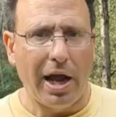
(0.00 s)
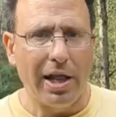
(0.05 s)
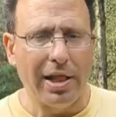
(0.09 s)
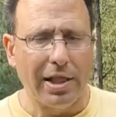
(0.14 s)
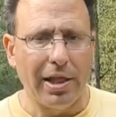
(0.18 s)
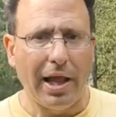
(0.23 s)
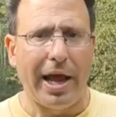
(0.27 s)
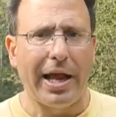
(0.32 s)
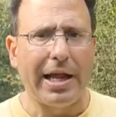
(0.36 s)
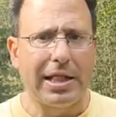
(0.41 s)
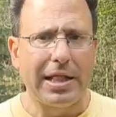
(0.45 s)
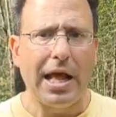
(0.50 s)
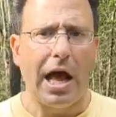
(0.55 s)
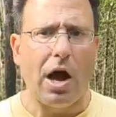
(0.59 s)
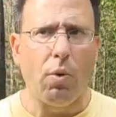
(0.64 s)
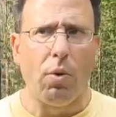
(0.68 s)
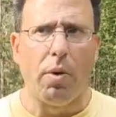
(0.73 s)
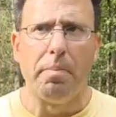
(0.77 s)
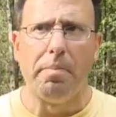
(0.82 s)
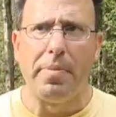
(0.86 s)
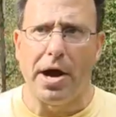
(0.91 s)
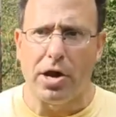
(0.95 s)
like that
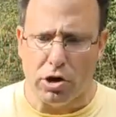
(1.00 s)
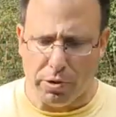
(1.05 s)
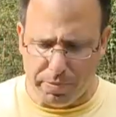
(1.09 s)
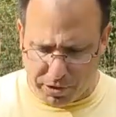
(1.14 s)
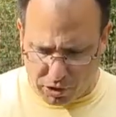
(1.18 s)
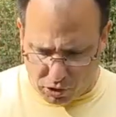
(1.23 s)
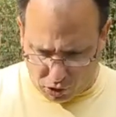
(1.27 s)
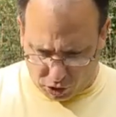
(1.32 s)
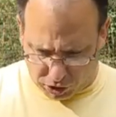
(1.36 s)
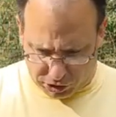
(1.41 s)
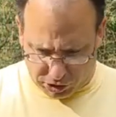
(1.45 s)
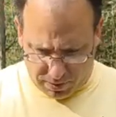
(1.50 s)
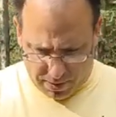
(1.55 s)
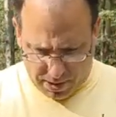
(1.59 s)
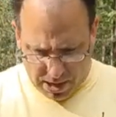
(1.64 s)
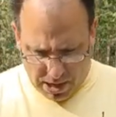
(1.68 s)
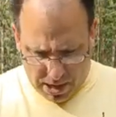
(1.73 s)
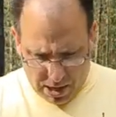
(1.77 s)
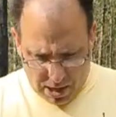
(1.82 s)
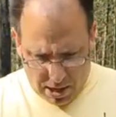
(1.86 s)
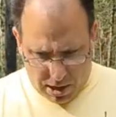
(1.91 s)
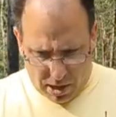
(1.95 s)
one better because
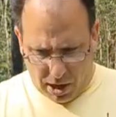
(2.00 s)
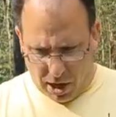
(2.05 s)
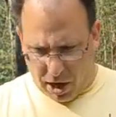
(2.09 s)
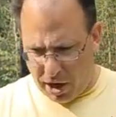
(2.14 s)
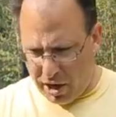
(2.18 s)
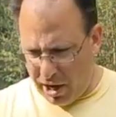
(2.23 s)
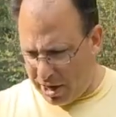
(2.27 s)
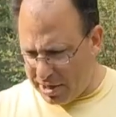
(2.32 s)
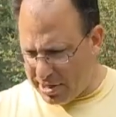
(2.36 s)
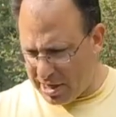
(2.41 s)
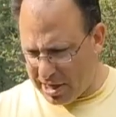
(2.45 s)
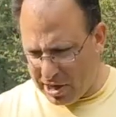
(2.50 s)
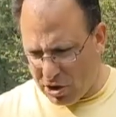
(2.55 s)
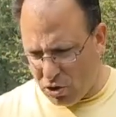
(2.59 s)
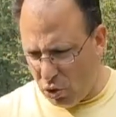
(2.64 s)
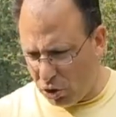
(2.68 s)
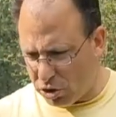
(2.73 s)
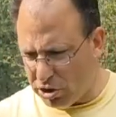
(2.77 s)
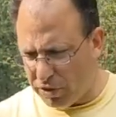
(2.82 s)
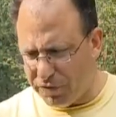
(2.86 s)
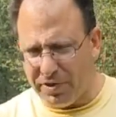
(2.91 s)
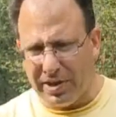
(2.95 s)
I think it
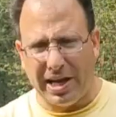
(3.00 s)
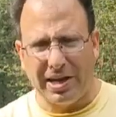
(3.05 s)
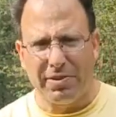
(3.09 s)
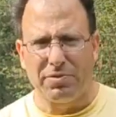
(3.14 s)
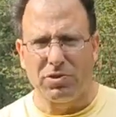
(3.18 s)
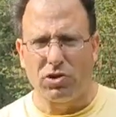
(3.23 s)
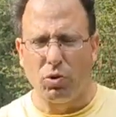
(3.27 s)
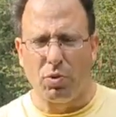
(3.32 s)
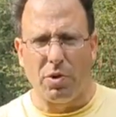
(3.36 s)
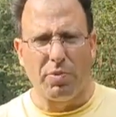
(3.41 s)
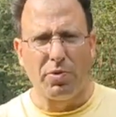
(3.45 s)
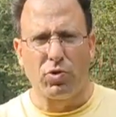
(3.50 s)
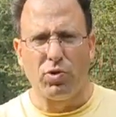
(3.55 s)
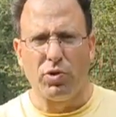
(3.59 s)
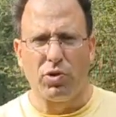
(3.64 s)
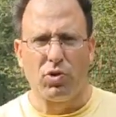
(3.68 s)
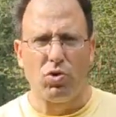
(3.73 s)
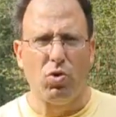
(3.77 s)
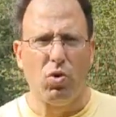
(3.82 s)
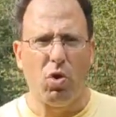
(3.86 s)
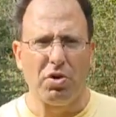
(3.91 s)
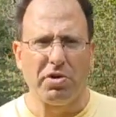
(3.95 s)
costs something like somewhere between
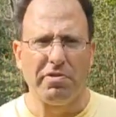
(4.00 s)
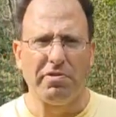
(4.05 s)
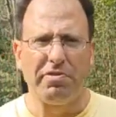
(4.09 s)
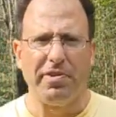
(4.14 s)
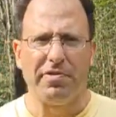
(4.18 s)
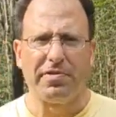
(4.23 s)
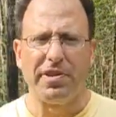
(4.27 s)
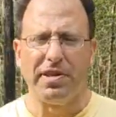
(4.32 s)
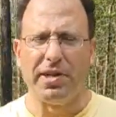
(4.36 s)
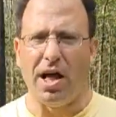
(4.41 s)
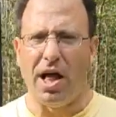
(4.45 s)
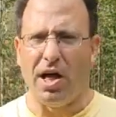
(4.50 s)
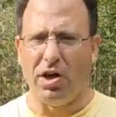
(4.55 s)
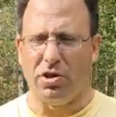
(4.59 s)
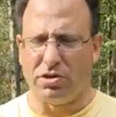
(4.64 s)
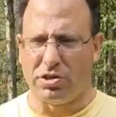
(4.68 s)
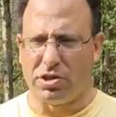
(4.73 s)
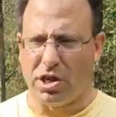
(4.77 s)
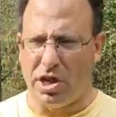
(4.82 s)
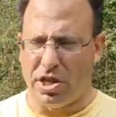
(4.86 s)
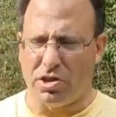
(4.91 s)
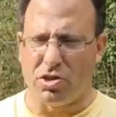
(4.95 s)

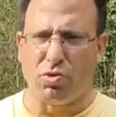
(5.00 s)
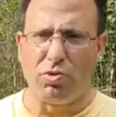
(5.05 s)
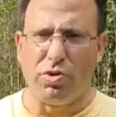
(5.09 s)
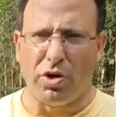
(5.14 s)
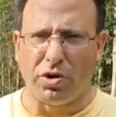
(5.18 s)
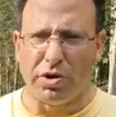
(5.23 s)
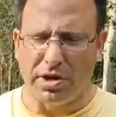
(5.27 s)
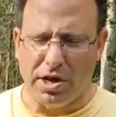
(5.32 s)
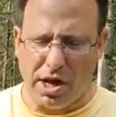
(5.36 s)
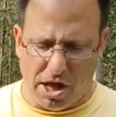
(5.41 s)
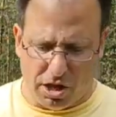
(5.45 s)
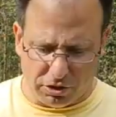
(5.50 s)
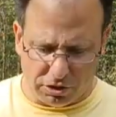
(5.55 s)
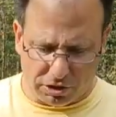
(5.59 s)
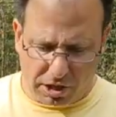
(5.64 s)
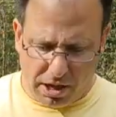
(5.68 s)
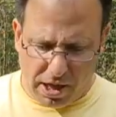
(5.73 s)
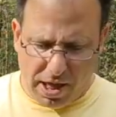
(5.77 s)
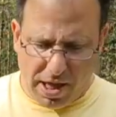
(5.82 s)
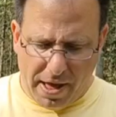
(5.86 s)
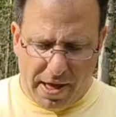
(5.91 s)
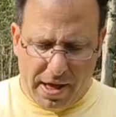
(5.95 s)
$250 and $300.
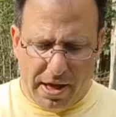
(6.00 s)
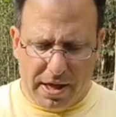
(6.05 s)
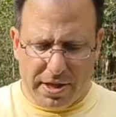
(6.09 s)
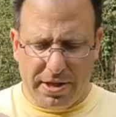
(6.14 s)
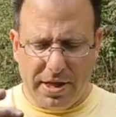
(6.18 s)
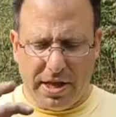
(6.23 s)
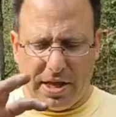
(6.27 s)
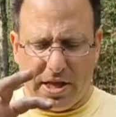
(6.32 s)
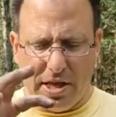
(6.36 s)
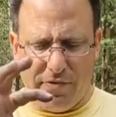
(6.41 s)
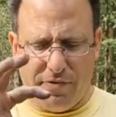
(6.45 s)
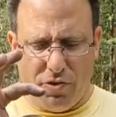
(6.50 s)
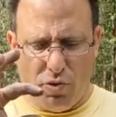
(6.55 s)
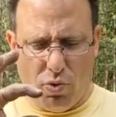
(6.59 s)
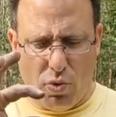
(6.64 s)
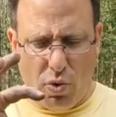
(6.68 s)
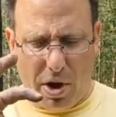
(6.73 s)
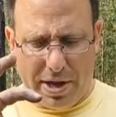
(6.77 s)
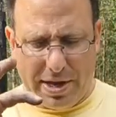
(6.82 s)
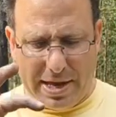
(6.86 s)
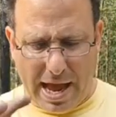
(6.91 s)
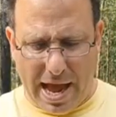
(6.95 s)
They give you
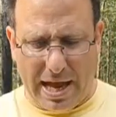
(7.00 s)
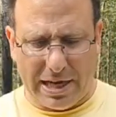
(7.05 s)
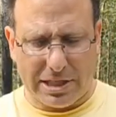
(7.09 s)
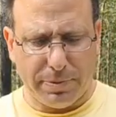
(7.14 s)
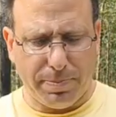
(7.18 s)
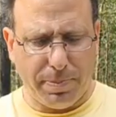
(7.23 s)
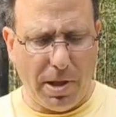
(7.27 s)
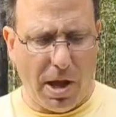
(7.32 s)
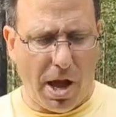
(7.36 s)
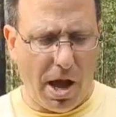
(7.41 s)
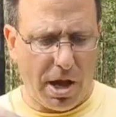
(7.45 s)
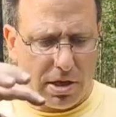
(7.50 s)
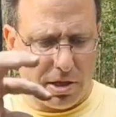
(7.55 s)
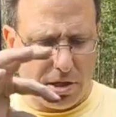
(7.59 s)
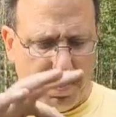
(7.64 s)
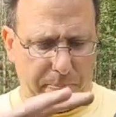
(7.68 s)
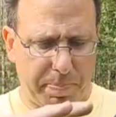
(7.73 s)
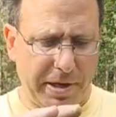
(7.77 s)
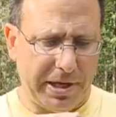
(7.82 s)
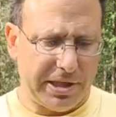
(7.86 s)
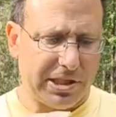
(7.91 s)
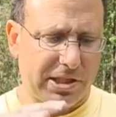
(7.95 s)
a gas block, the
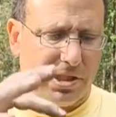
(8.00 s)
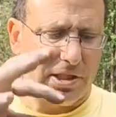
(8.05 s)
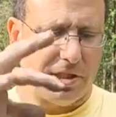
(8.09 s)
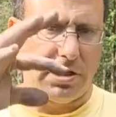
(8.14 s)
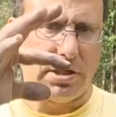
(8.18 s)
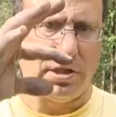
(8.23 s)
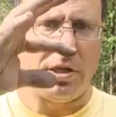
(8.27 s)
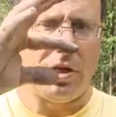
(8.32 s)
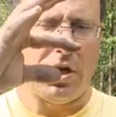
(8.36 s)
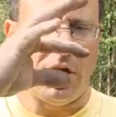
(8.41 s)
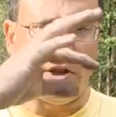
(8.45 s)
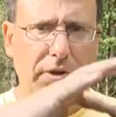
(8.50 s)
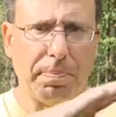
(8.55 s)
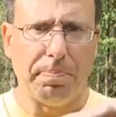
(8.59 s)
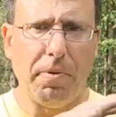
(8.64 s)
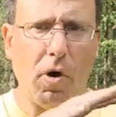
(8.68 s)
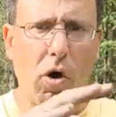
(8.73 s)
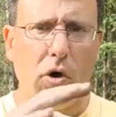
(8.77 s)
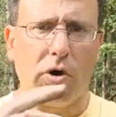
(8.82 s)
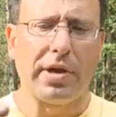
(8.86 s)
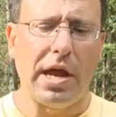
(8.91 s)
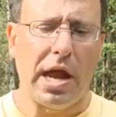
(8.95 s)
piston, and the
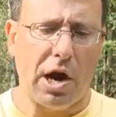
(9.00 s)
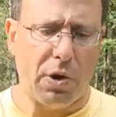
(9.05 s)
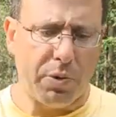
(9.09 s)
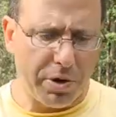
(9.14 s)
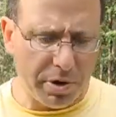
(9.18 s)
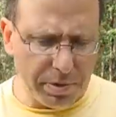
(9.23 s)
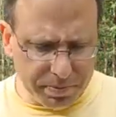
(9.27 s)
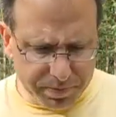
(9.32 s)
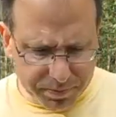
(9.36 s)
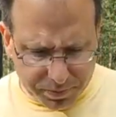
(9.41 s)
bolt carrier.